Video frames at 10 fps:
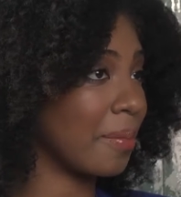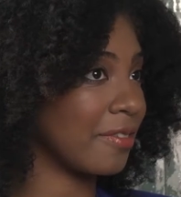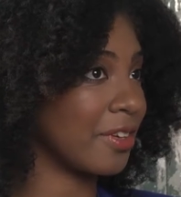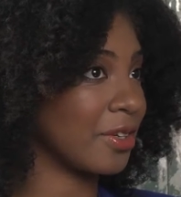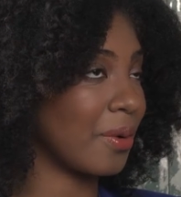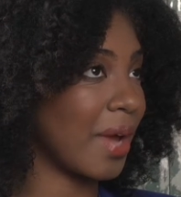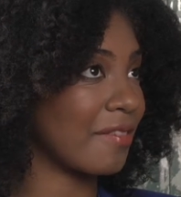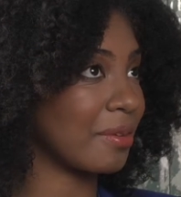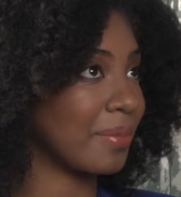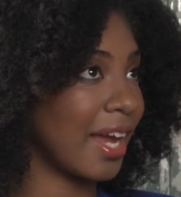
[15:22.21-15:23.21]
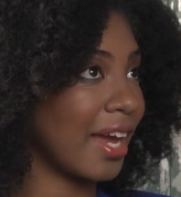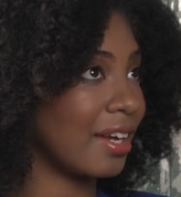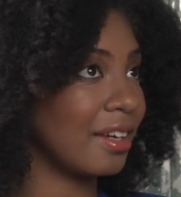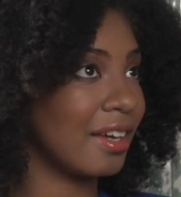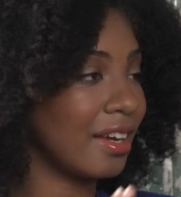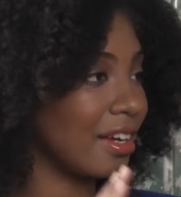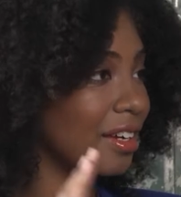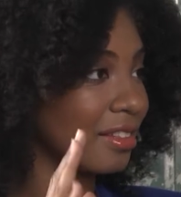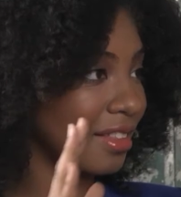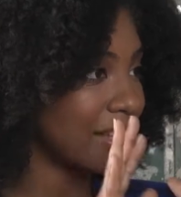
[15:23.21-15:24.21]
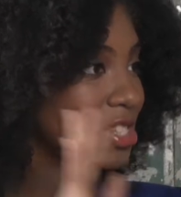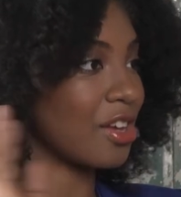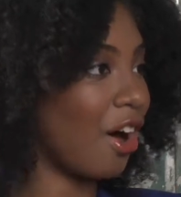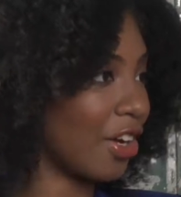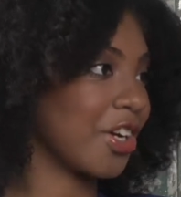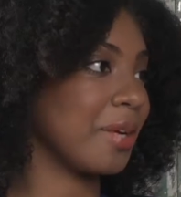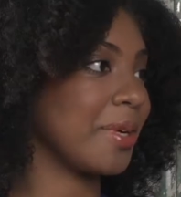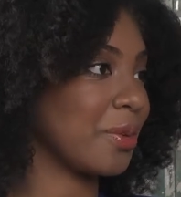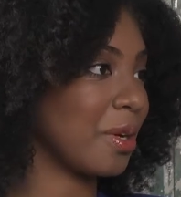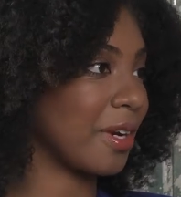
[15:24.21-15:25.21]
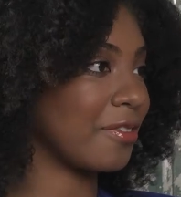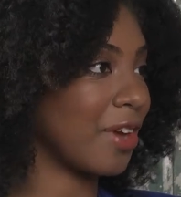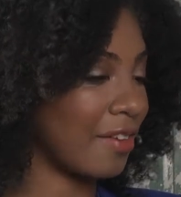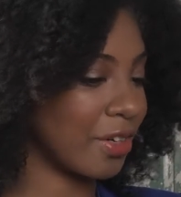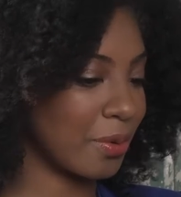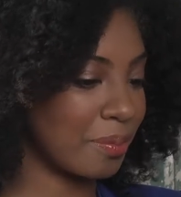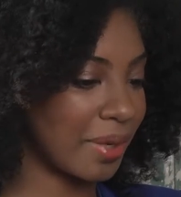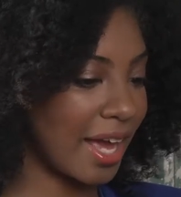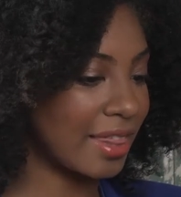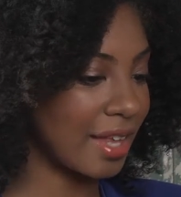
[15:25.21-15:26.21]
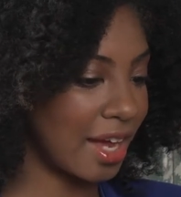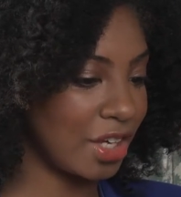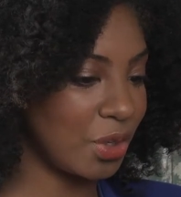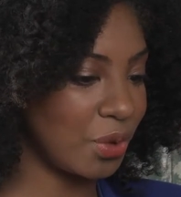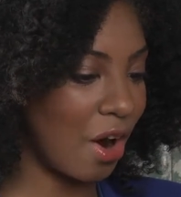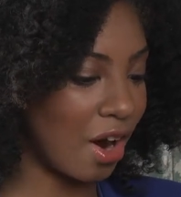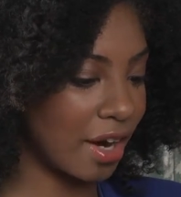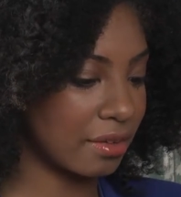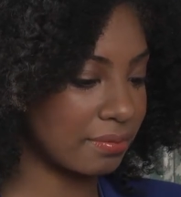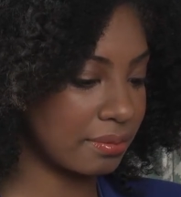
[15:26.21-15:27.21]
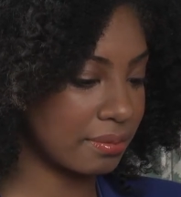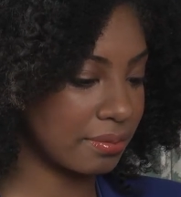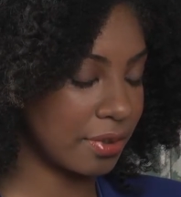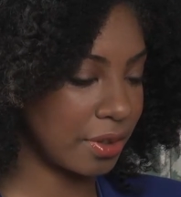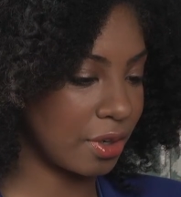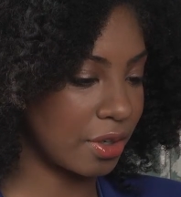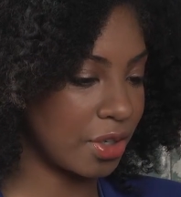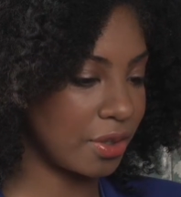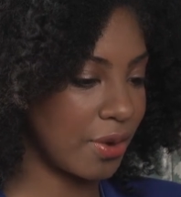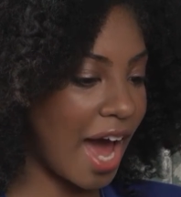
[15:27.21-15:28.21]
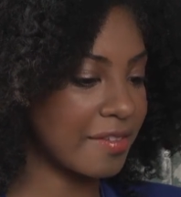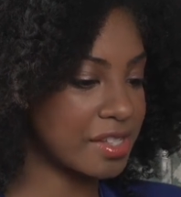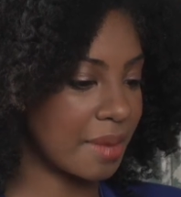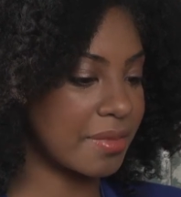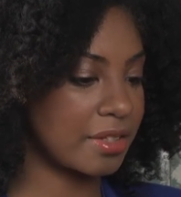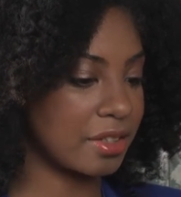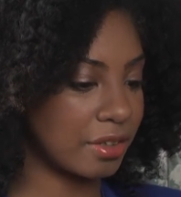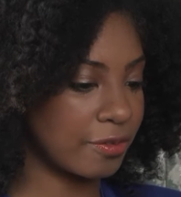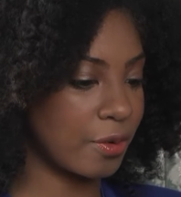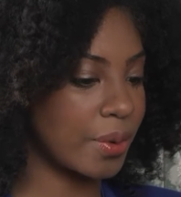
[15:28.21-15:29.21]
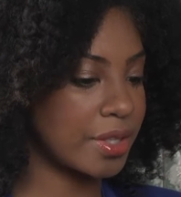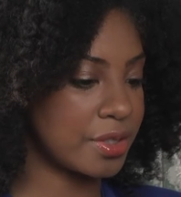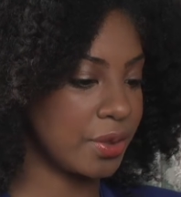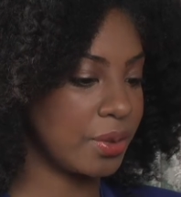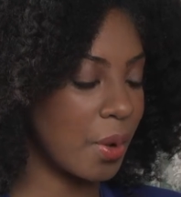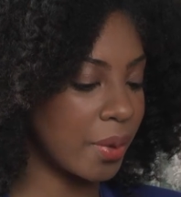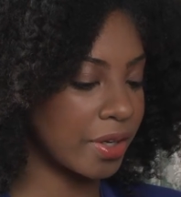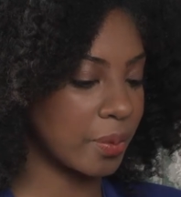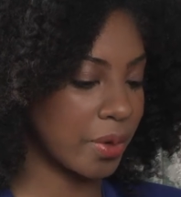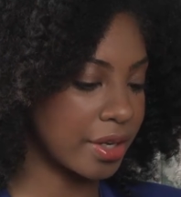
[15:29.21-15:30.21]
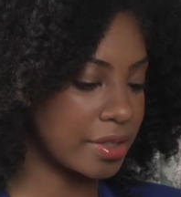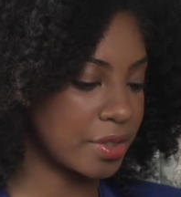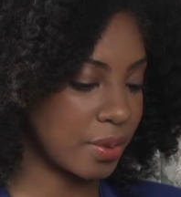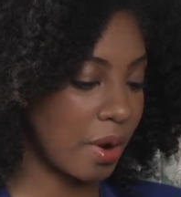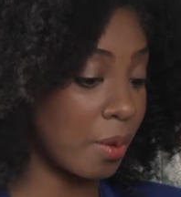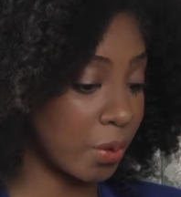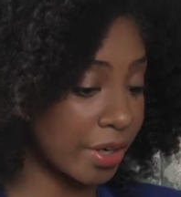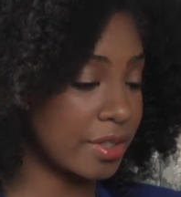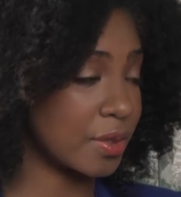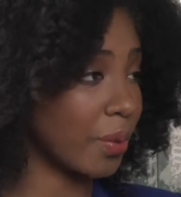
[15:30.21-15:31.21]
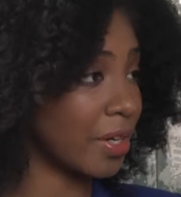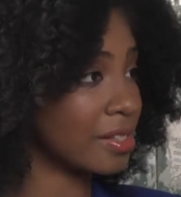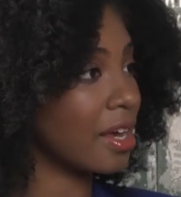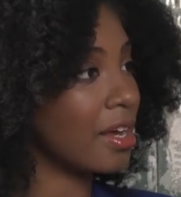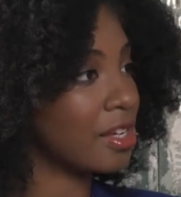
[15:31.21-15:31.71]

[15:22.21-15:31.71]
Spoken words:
But if you don't have a plan, that's all you're going to be doing. But if you have your own plan, then you have something to look forward to. You know what you're working working towards.